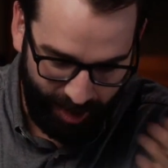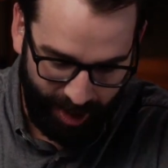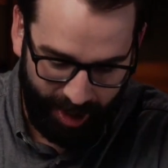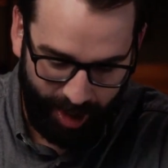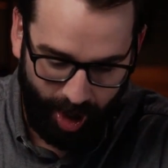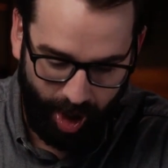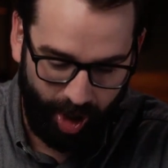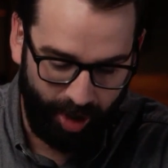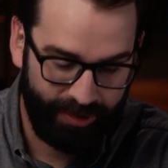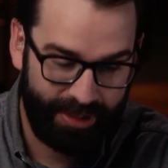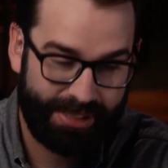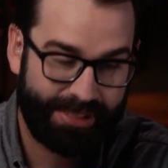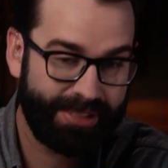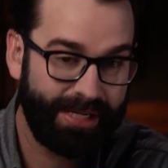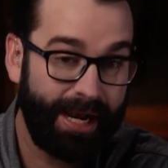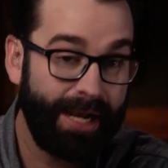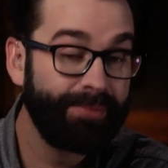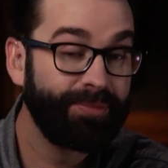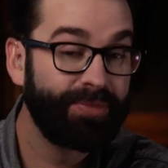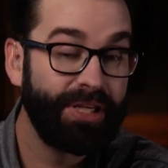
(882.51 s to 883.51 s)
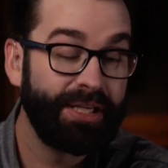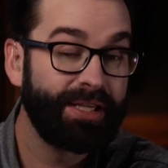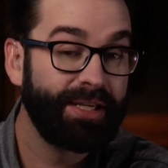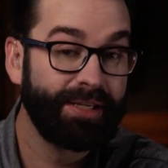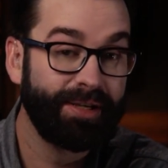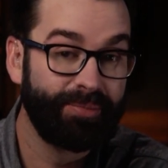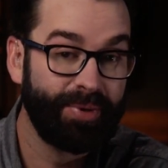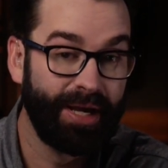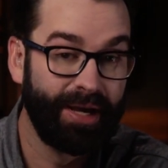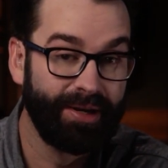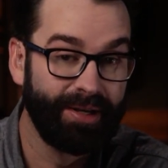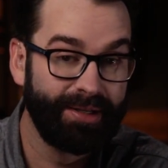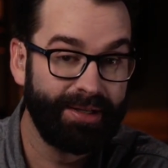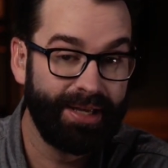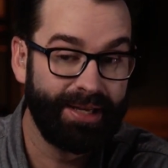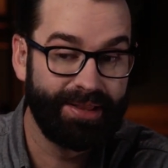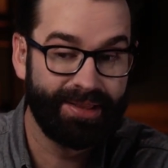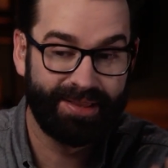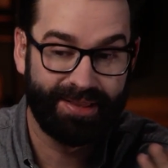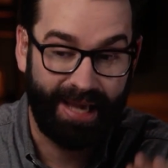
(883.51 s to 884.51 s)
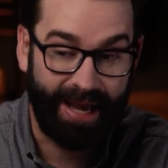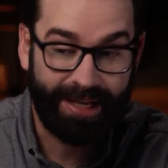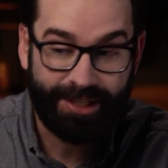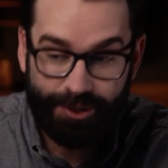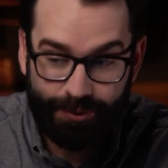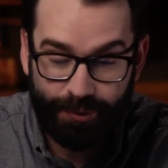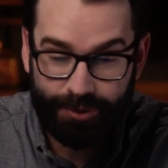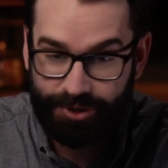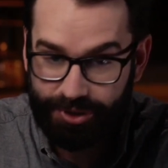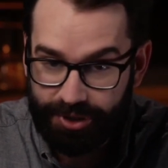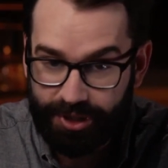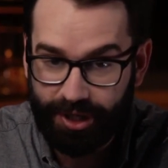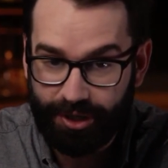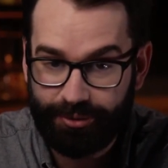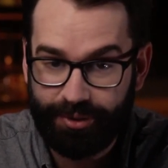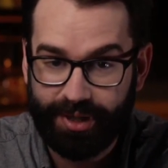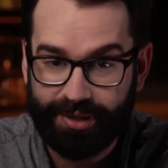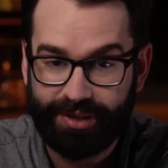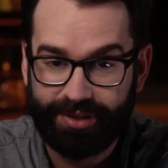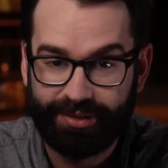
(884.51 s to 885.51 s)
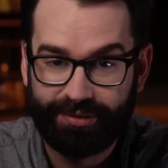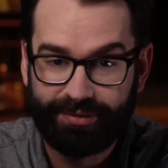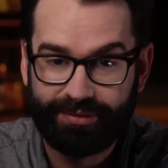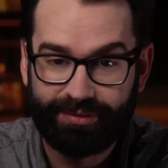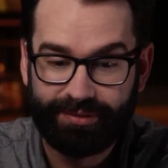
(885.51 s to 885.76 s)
all this time thinking about it, and that's what you go with?